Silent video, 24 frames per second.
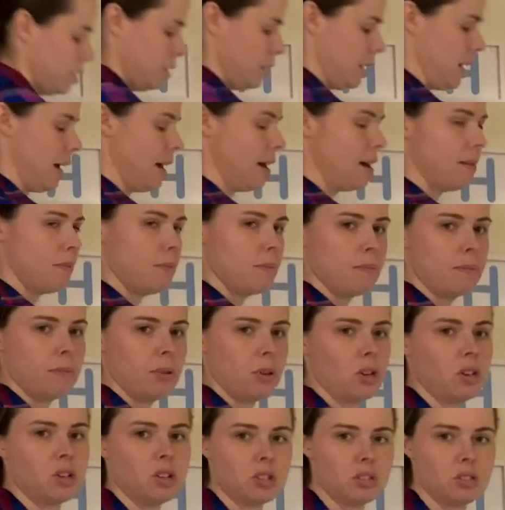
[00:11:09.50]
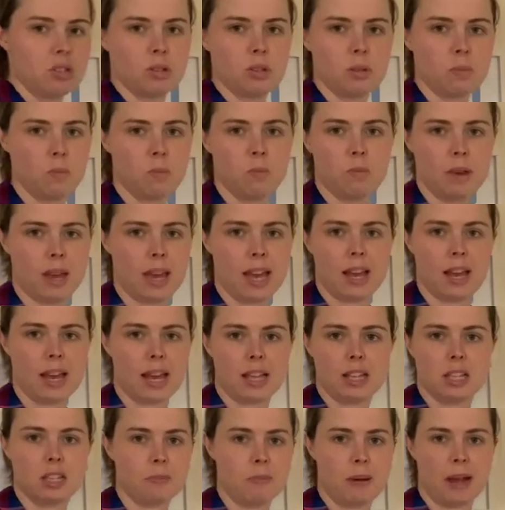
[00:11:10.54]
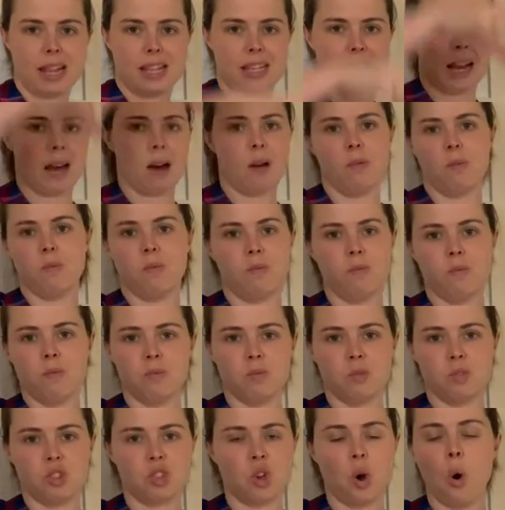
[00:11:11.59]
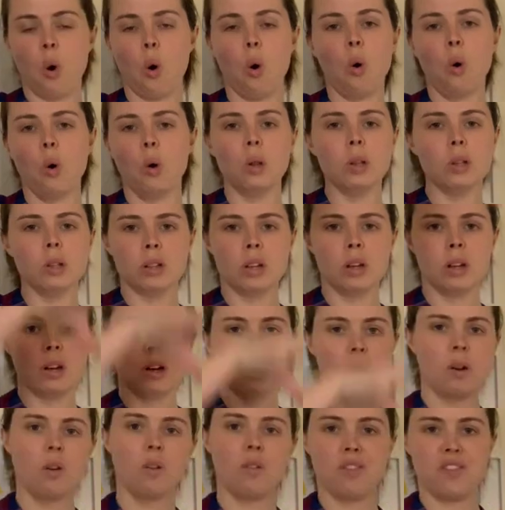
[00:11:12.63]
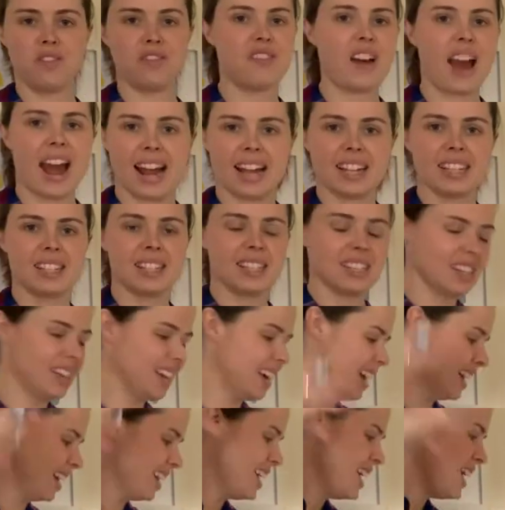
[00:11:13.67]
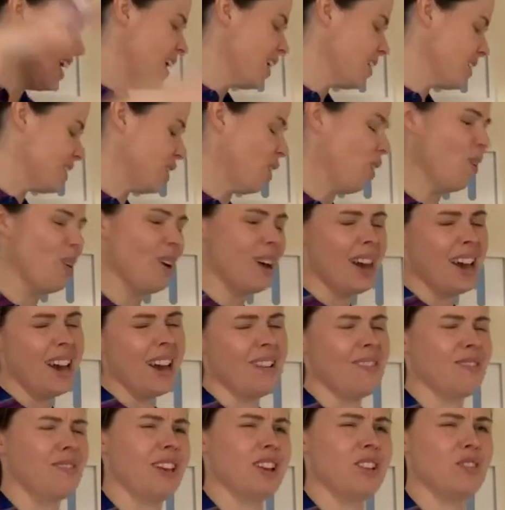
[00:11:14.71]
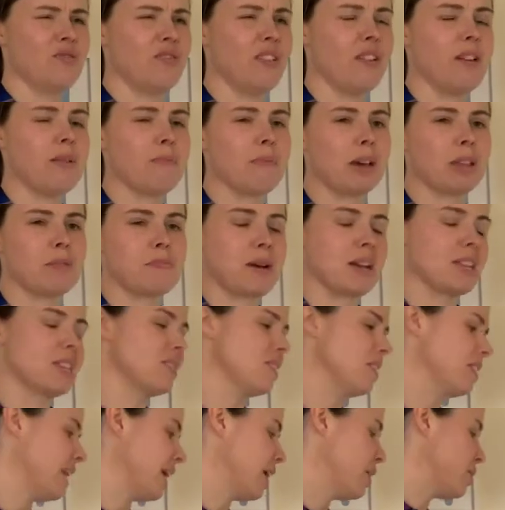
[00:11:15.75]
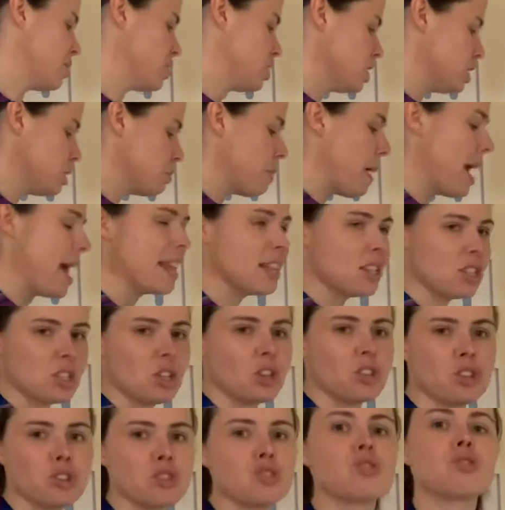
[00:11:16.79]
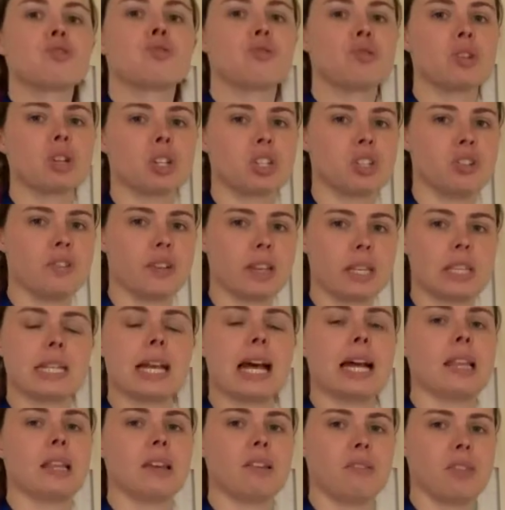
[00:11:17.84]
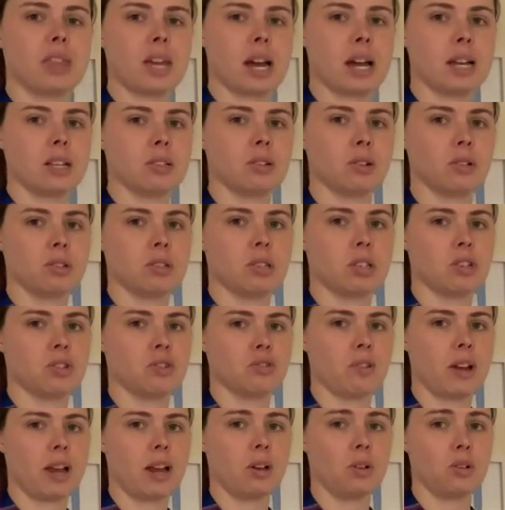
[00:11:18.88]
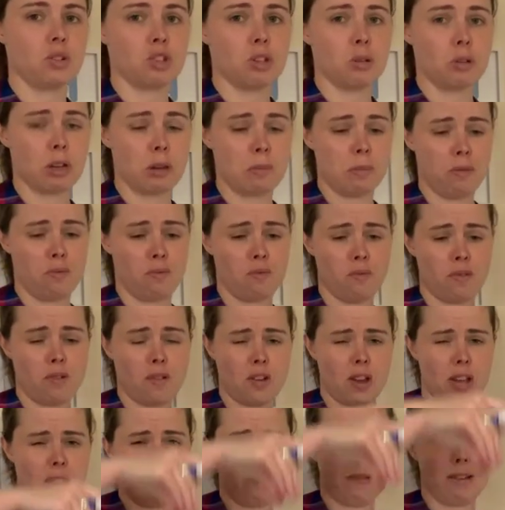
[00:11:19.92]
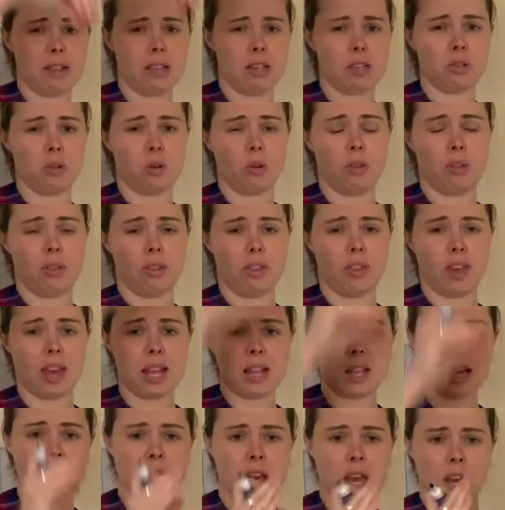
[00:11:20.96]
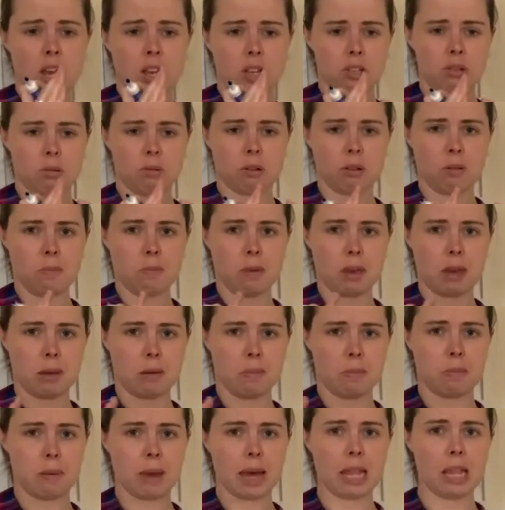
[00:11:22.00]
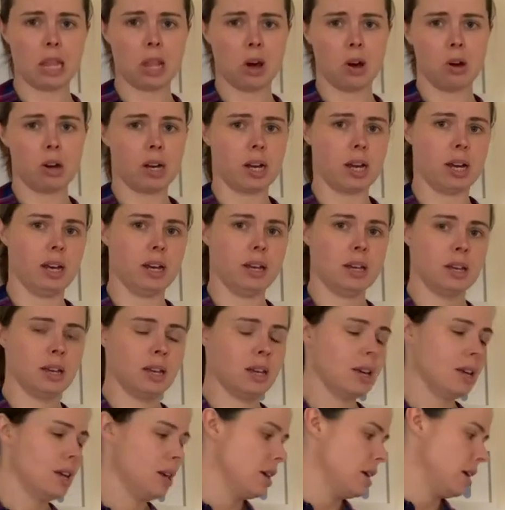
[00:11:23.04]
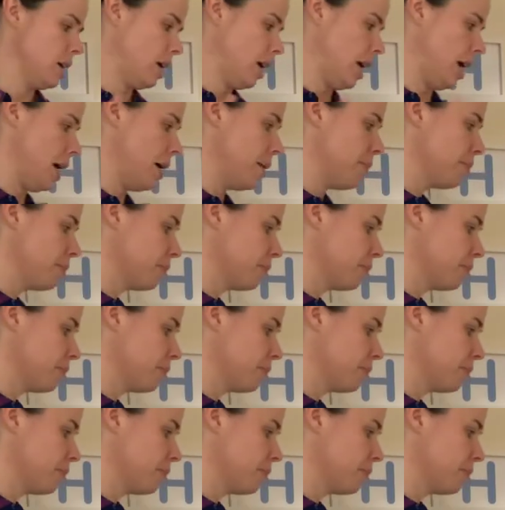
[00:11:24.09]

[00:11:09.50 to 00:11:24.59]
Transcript: okay? Because it depends how tall or fat, that's very mathematical language, it depends on the structure exactly of the isosceles triangle. Some can be really, really tall and thin, some can be a bit longer, okay?